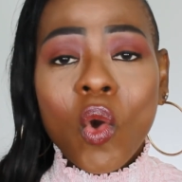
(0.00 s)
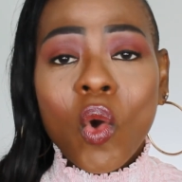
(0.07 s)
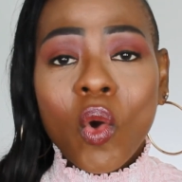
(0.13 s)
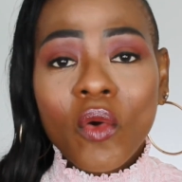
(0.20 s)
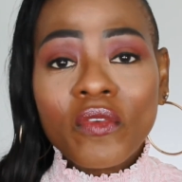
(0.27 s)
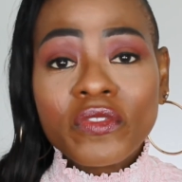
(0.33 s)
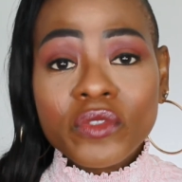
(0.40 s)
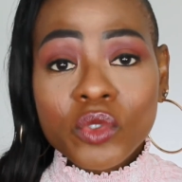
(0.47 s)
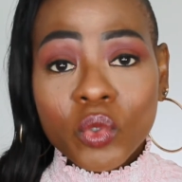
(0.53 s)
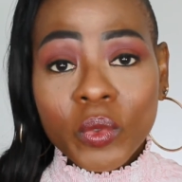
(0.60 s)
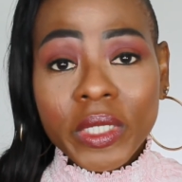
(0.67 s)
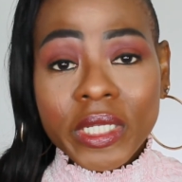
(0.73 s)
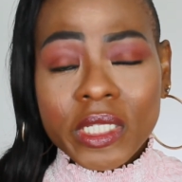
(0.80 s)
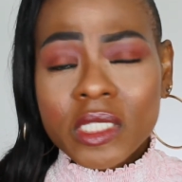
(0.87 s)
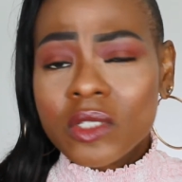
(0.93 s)
of
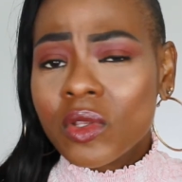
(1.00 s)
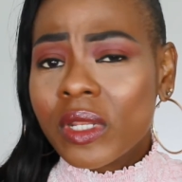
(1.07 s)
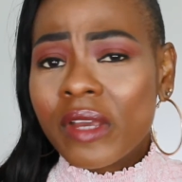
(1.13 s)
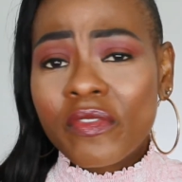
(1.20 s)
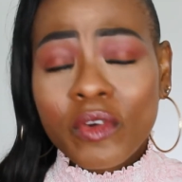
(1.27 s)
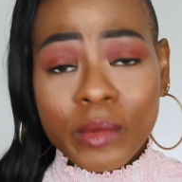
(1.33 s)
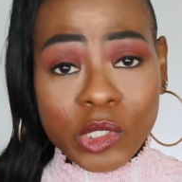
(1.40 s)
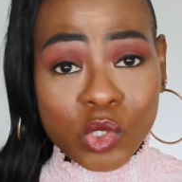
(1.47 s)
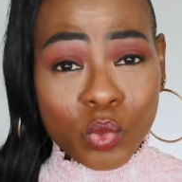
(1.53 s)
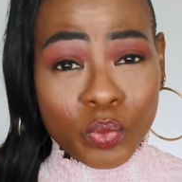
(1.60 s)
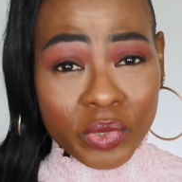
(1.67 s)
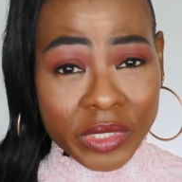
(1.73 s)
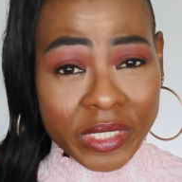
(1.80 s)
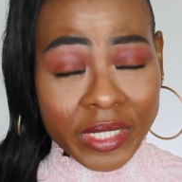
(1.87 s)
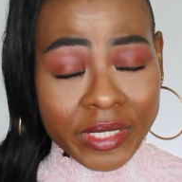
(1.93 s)
doing it in order for me to
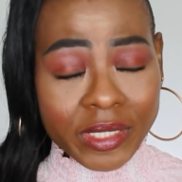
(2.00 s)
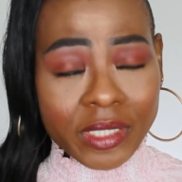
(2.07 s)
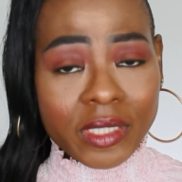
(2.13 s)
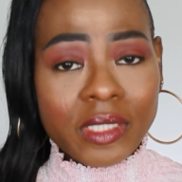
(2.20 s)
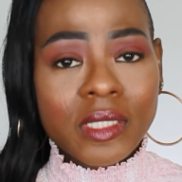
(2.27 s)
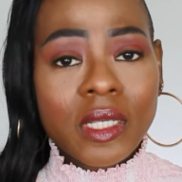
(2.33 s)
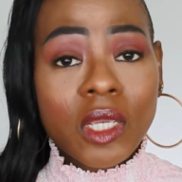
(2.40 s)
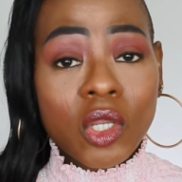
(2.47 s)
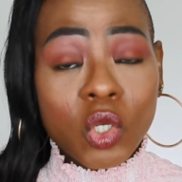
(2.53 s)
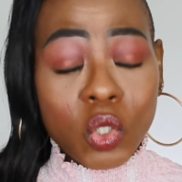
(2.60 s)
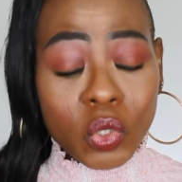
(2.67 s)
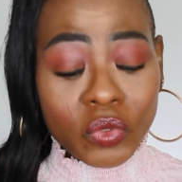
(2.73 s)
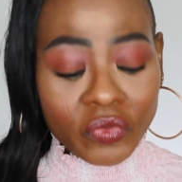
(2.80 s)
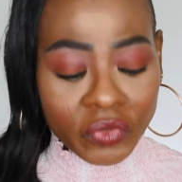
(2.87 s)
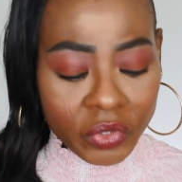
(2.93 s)
present it
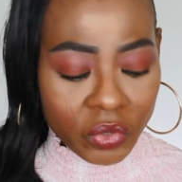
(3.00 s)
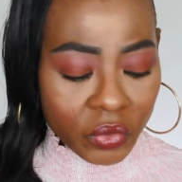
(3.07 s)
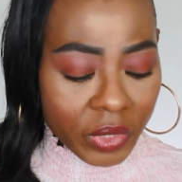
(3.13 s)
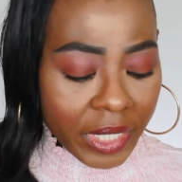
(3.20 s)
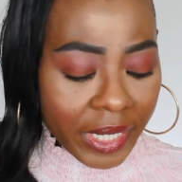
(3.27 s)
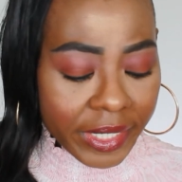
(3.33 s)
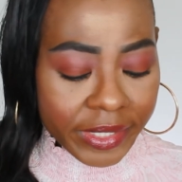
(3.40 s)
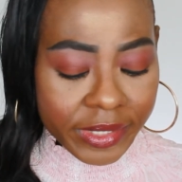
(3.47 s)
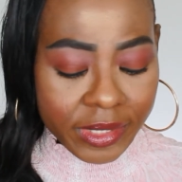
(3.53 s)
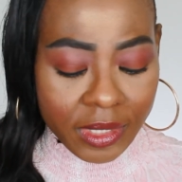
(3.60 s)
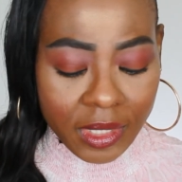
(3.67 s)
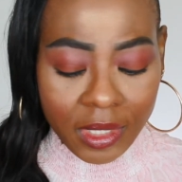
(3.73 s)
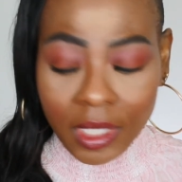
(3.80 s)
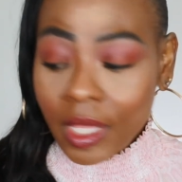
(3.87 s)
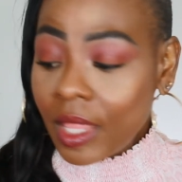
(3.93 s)
good for you guys.
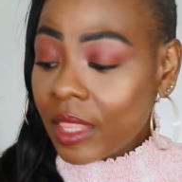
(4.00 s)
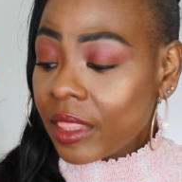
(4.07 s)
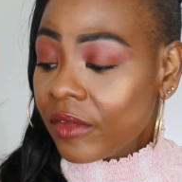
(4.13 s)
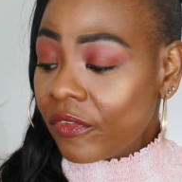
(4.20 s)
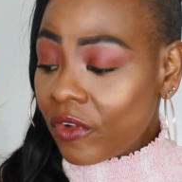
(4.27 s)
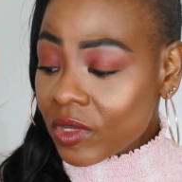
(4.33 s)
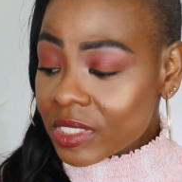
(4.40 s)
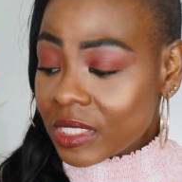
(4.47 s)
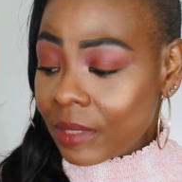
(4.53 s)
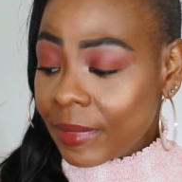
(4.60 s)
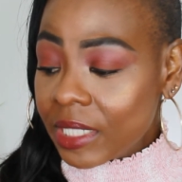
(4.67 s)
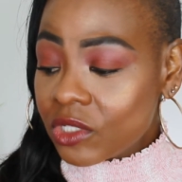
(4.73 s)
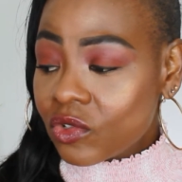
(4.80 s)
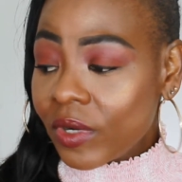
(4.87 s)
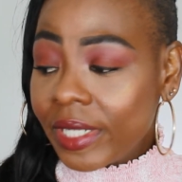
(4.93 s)
The first time
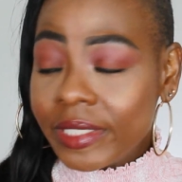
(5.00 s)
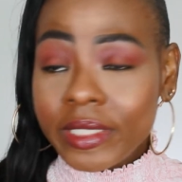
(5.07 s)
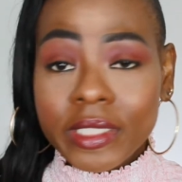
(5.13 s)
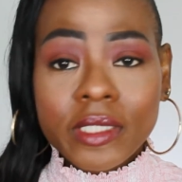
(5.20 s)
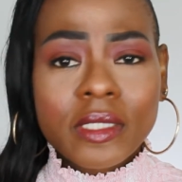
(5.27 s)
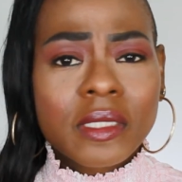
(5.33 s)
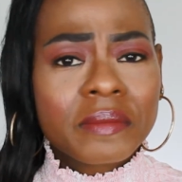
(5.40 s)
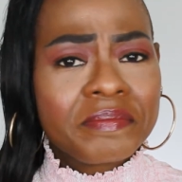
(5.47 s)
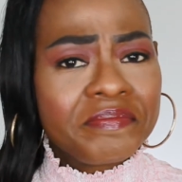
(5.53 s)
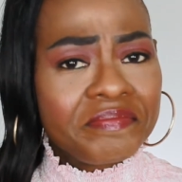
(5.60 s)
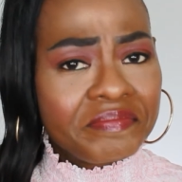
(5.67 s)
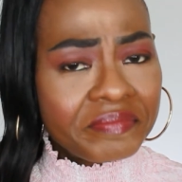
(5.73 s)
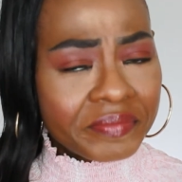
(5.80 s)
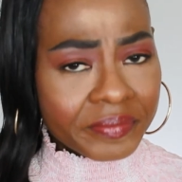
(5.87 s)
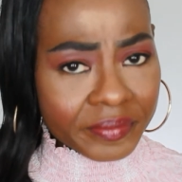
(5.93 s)
I tried it,
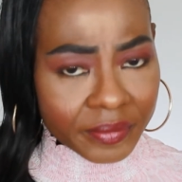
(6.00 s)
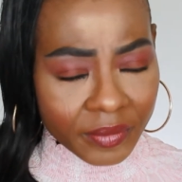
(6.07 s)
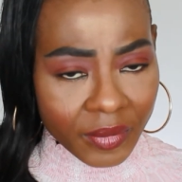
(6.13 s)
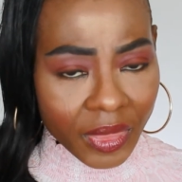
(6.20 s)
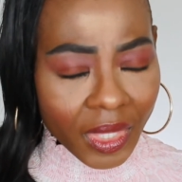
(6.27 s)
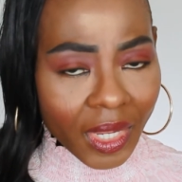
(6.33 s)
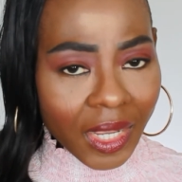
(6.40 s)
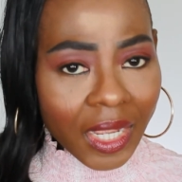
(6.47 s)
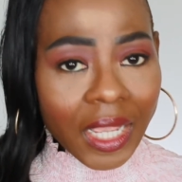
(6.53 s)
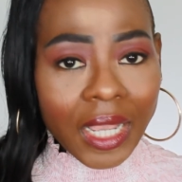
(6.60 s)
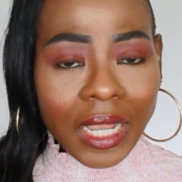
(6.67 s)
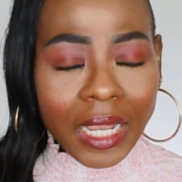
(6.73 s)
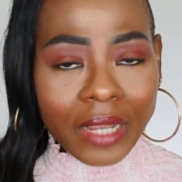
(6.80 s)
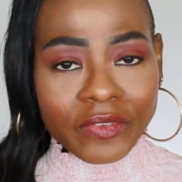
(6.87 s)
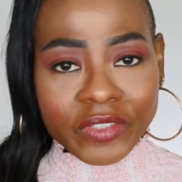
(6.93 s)

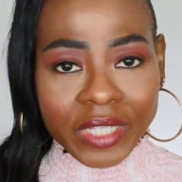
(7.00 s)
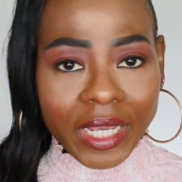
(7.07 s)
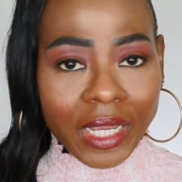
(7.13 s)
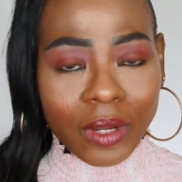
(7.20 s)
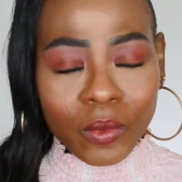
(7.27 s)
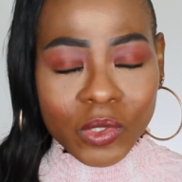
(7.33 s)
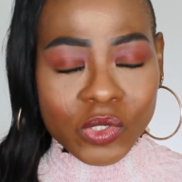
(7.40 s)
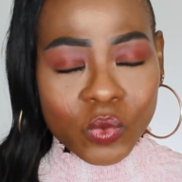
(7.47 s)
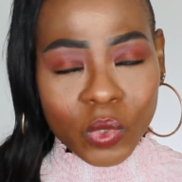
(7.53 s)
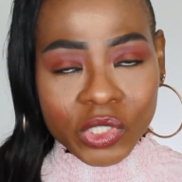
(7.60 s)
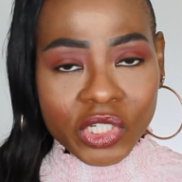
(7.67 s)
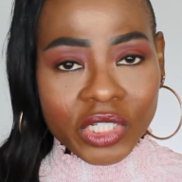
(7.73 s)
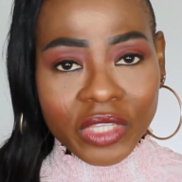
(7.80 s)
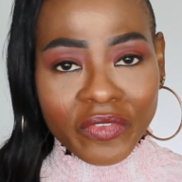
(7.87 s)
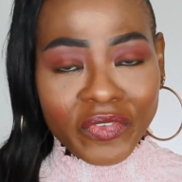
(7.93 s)
after I was
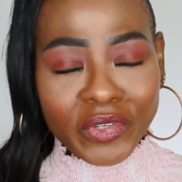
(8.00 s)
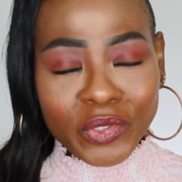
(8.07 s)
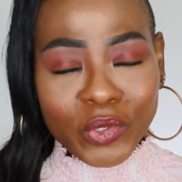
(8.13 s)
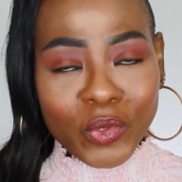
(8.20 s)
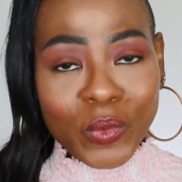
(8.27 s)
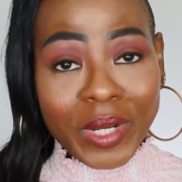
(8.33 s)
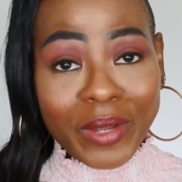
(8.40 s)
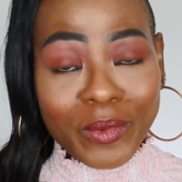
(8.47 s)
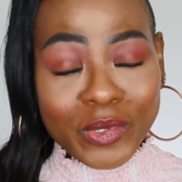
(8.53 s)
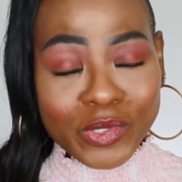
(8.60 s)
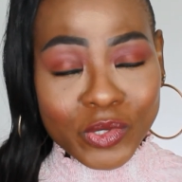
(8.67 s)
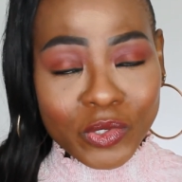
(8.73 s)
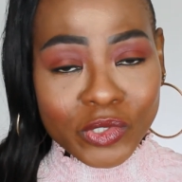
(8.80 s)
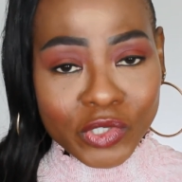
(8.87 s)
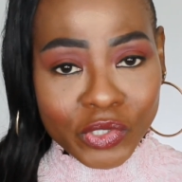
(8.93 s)
watching the video when I was
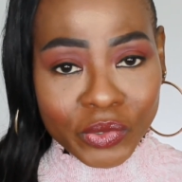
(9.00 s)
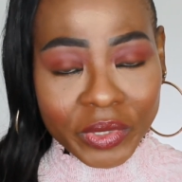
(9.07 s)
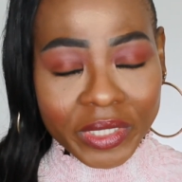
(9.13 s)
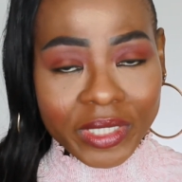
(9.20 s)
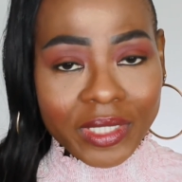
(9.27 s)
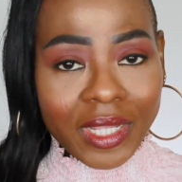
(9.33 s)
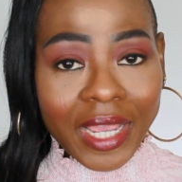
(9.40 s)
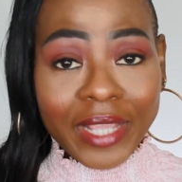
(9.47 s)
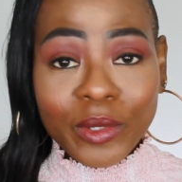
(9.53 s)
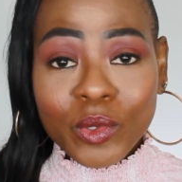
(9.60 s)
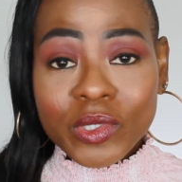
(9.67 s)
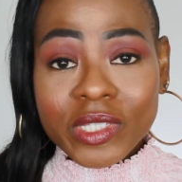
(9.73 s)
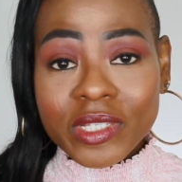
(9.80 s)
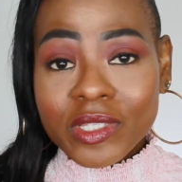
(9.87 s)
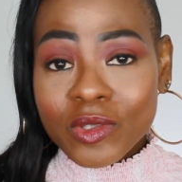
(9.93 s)
done shooting, I
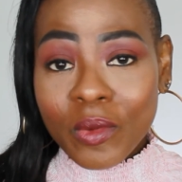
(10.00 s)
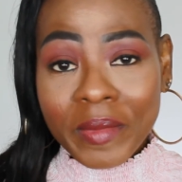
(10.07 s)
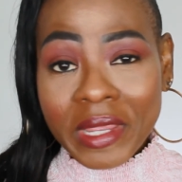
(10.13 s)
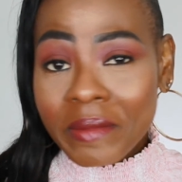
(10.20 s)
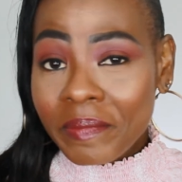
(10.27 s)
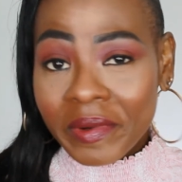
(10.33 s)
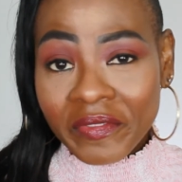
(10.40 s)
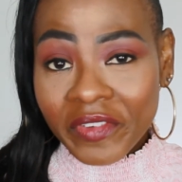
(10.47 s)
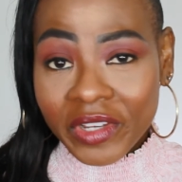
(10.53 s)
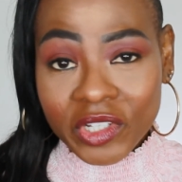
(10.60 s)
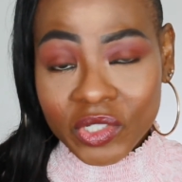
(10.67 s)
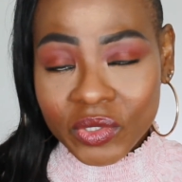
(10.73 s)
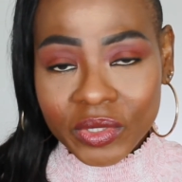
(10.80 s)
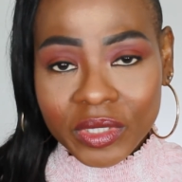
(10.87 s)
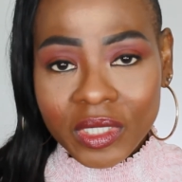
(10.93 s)
noticed some
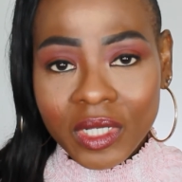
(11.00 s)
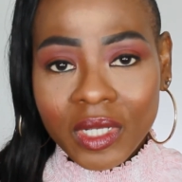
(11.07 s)
imperfection.